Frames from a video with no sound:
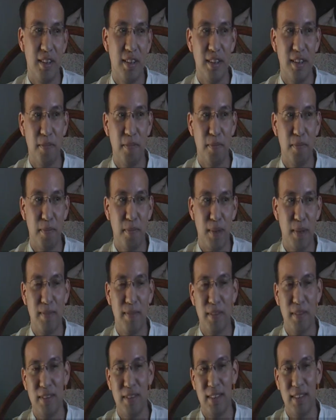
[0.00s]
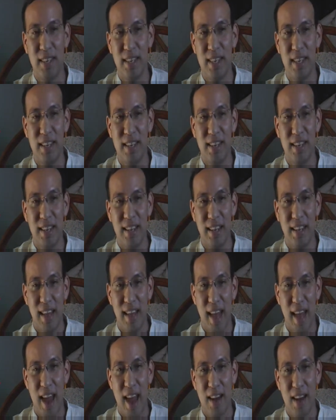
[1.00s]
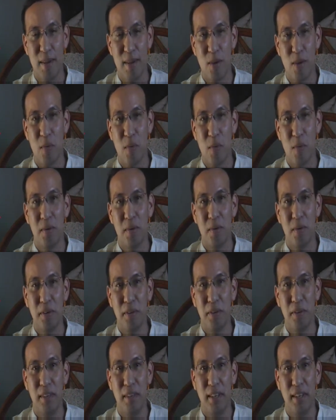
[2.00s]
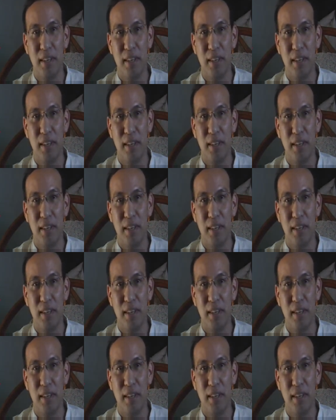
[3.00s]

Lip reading: in a bit of a silly anime world,